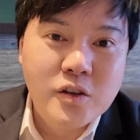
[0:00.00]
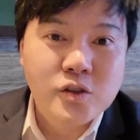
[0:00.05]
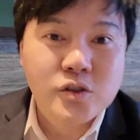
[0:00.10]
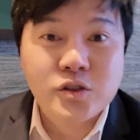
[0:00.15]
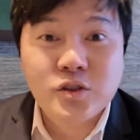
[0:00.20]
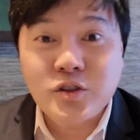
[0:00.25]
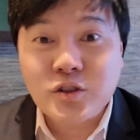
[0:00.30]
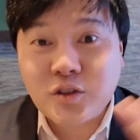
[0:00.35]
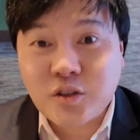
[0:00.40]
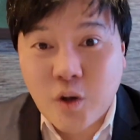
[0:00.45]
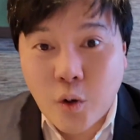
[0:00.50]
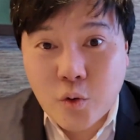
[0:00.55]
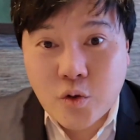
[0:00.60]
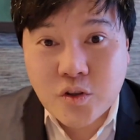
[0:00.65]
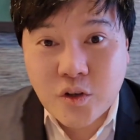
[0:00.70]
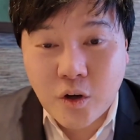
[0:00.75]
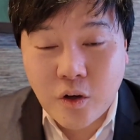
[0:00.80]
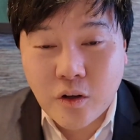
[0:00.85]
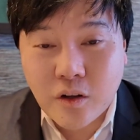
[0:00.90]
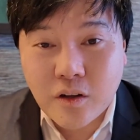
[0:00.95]

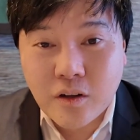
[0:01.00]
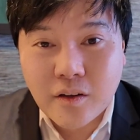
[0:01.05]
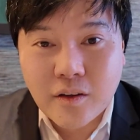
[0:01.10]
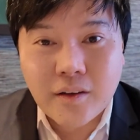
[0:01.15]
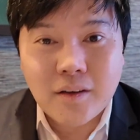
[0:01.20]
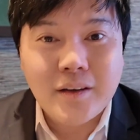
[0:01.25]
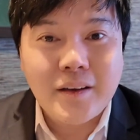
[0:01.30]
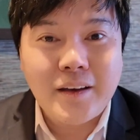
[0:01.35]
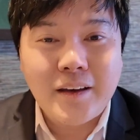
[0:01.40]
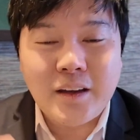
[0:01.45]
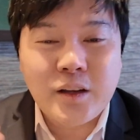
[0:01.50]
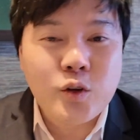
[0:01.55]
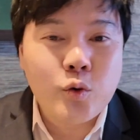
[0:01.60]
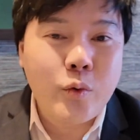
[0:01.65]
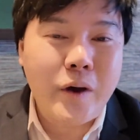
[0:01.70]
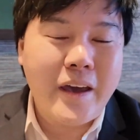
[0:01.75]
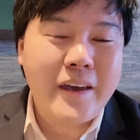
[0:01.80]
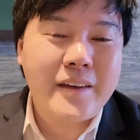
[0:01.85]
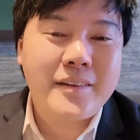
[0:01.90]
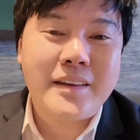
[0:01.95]
social in
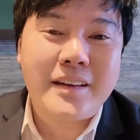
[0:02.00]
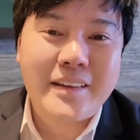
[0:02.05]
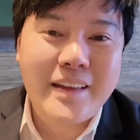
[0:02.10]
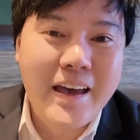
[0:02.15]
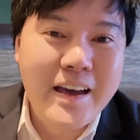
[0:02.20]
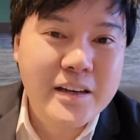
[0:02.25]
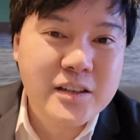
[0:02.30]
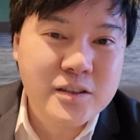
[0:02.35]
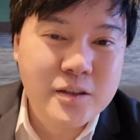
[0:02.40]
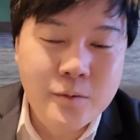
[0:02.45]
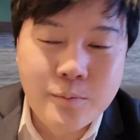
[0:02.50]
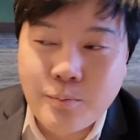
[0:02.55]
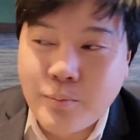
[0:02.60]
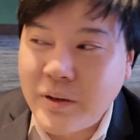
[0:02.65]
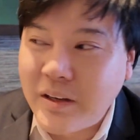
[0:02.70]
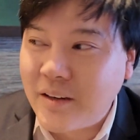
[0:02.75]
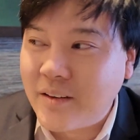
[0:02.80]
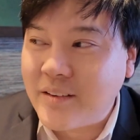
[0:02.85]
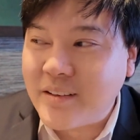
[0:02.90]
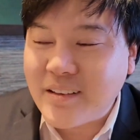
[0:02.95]
the way that actually
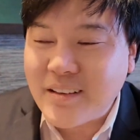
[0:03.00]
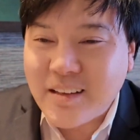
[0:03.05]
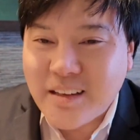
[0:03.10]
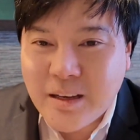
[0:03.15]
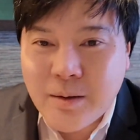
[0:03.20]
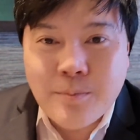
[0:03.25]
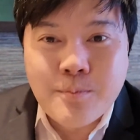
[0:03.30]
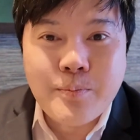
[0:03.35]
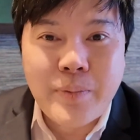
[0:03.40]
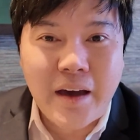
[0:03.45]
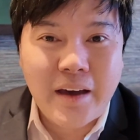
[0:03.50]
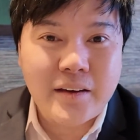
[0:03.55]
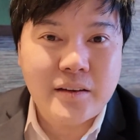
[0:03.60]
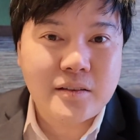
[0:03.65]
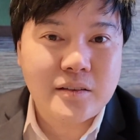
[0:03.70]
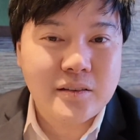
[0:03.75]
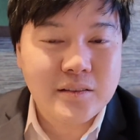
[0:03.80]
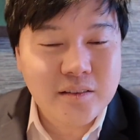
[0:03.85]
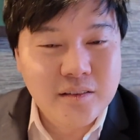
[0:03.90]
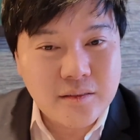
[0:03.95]
build
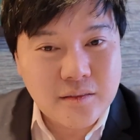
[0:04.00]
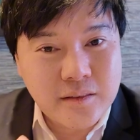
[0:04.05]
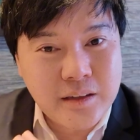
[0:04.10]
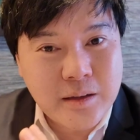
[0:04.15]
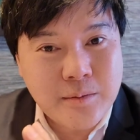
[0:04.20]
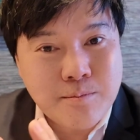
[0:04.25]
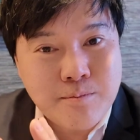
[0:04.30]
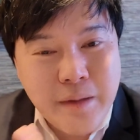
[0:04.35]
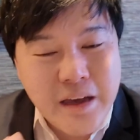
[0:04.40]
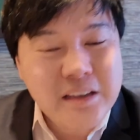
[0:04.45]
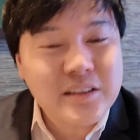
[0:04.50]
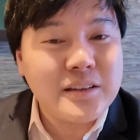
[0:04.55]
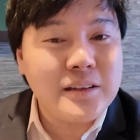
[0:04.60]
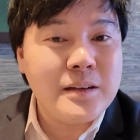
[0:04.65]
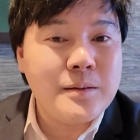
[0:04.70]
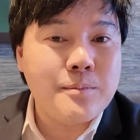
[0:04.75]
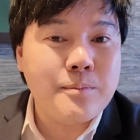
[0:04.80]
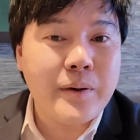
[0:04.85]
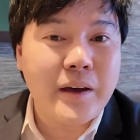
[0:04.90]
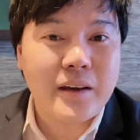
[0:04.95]
impact, that makes
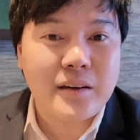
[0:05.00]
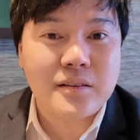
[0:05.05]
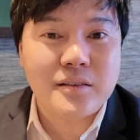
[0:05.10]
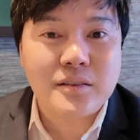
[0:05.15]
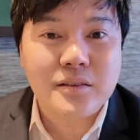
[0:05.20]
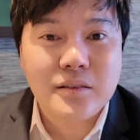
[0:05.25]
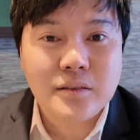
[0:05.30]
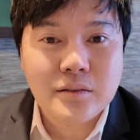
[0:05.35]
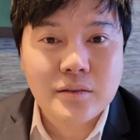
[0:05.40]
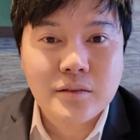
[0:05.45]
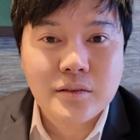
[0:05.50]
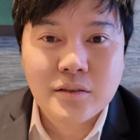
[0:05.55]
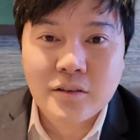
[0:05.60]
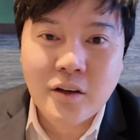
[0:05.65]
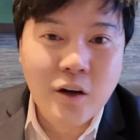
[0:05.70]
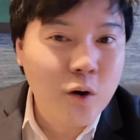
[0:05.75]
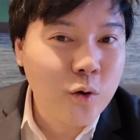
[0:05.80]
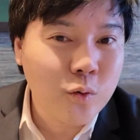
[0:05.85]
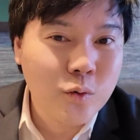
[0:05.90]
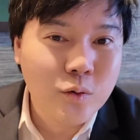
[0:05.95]
an impact.
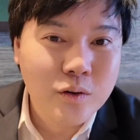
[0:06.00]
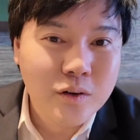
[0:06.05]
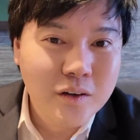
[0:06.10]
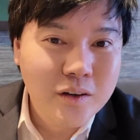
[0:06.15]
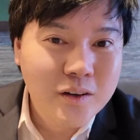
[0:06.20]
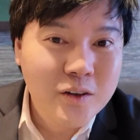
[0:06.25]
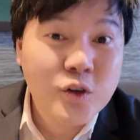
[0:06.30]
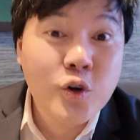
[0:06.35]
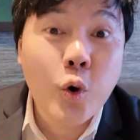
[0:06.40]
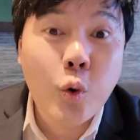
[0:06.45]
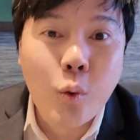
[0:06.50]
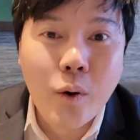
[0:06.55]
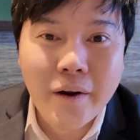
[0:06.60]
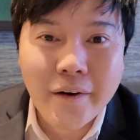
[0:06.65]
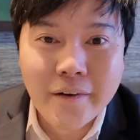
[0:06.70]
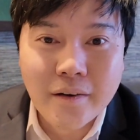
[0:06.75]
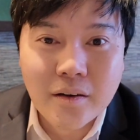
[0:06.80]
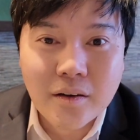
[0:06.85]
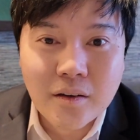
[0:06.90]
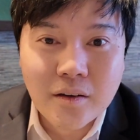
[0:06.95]
No
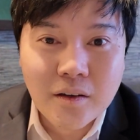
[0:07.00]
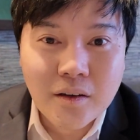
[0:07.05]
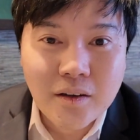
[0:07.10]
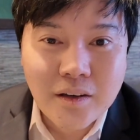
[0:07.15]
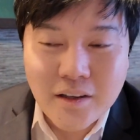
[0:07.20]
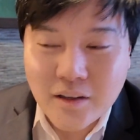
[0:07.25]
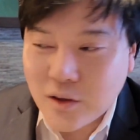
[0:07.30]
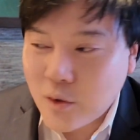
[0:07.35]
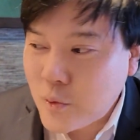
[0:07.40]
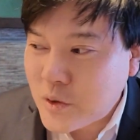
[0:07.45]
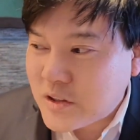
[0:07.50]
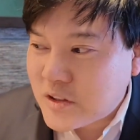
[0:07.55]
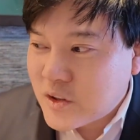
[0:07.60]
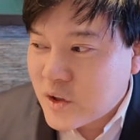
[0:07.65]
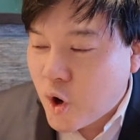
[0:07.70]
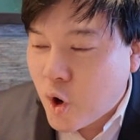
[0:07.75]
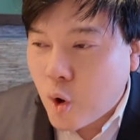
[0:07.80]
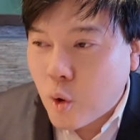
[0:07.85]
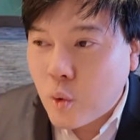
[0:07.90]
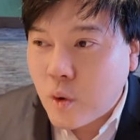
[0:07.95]
one. There is
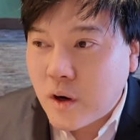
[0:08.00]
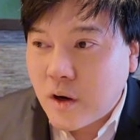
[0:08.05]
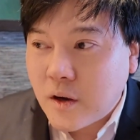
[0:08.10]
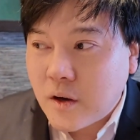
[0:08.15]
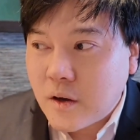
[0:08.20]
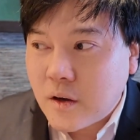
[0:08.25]
no